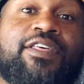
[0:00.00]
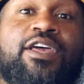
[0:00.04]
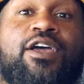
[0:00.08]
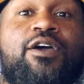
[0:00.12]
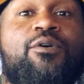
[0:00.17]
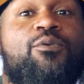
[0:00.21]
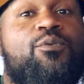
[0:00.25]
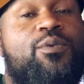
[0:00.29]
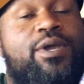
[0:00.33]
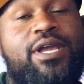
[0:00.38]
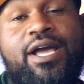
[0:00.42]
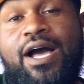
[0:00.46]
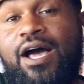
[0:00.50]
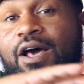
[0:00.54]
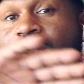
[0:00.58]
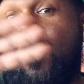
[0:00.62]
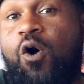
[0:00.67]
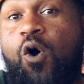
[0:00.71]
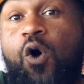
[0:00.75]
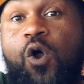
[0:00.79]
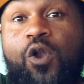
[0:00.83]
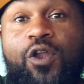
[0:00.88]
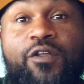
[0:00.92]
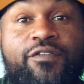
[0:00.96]
that we got
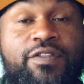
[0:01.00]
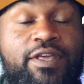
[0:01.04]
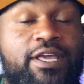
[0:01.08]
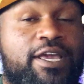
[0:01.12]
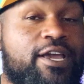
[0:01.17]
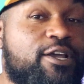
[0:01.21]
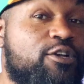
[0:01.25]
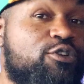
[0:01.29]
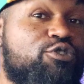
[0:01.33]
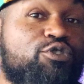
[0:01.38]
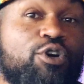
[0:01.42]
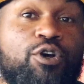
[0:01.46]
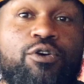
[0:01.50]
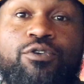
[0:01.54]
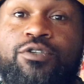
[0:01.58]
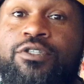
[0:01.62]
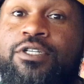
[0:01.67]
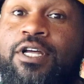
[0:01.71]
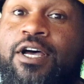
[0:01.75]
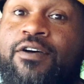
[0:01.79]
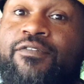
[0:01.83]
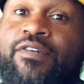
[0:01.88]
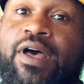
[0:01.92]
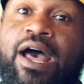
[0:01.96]
all of the intro
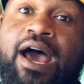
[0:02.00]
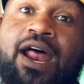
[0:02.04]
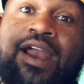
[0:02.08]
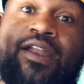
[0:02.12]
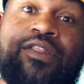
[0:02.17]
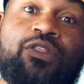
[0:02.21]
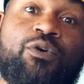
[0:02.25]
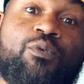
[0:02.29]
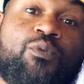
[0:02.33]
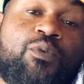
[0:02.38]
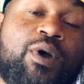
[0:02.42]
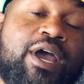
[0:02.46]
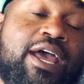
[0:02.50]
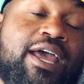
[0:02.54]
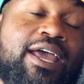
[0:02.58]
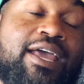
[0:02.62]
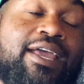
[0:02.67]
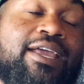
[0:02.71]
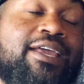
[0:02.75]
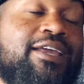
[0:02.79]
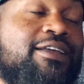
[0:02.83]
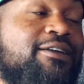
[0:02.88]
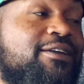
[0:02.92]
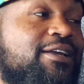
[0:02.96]
stuff out of the
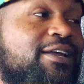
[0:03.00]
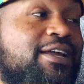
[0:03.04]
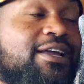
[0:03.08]
way,